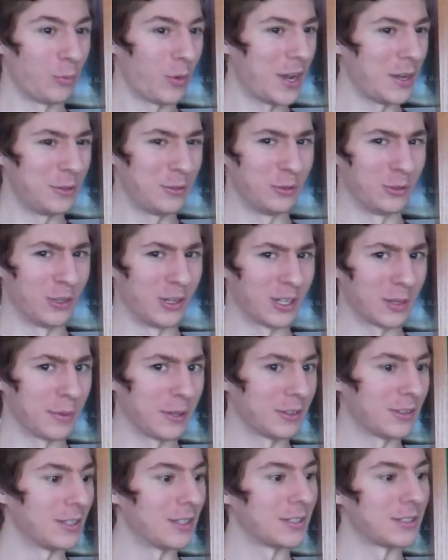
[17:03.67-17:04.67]
way too long
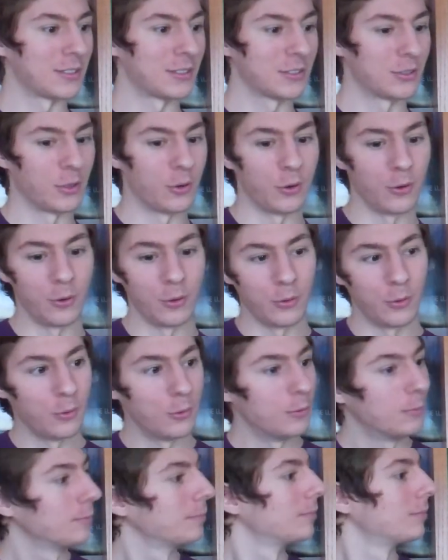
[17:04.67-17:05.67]
about this,
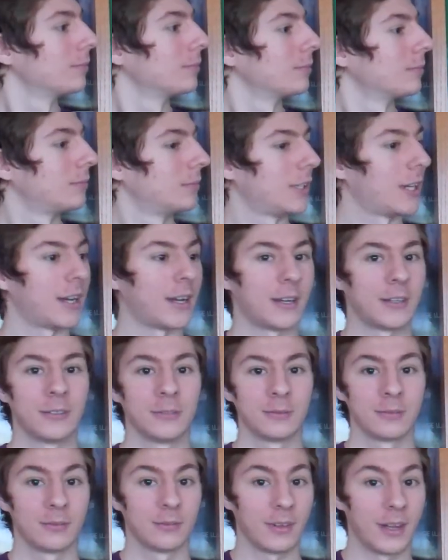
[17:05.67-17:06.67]
so yeah.
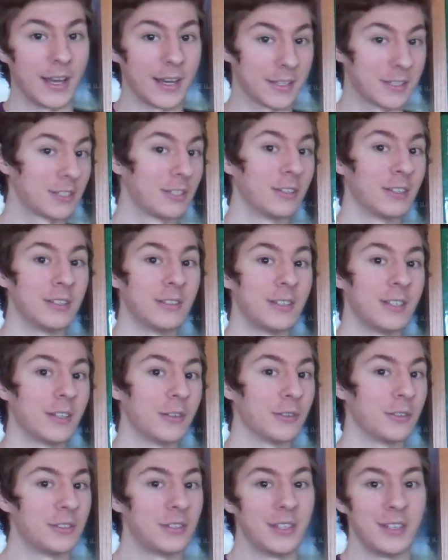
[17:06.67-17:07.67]
Excellent
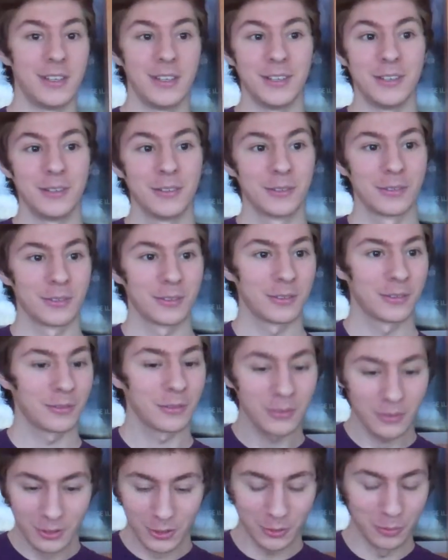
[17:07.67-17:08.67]
DLC.
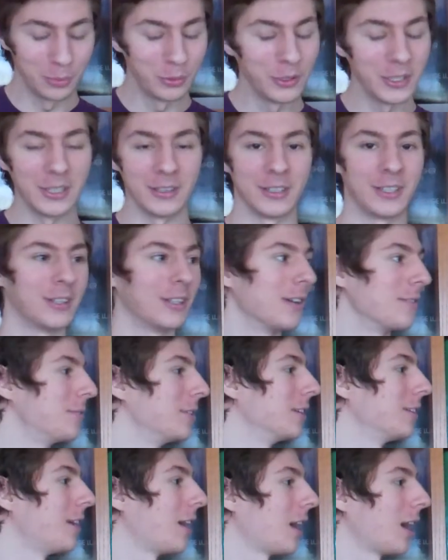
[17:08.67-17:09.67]
Completely loved
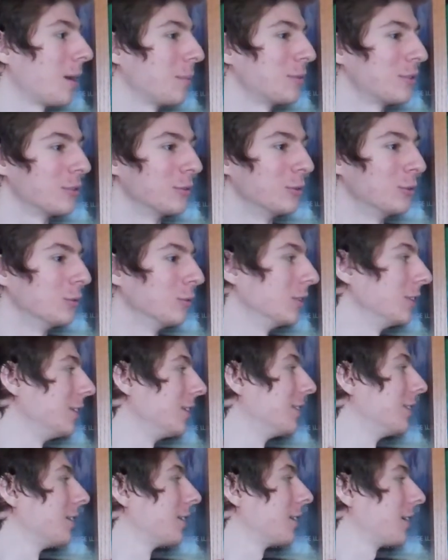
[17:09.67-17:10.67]
it.
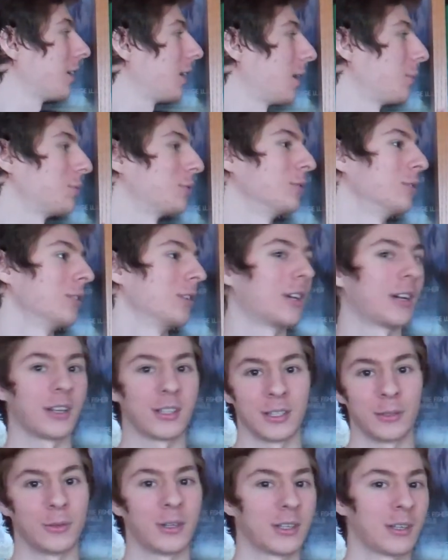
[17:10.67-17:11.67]
Absolutely
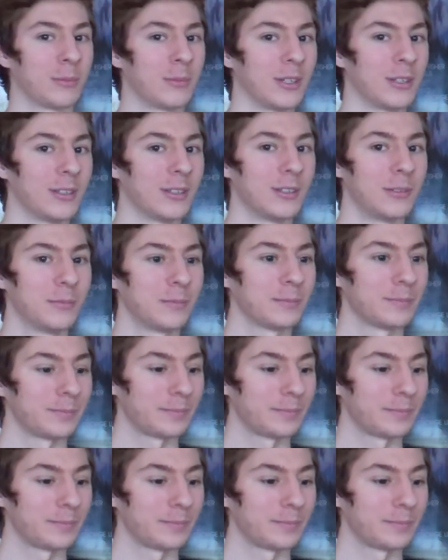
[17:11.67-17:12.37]
highly recommend it.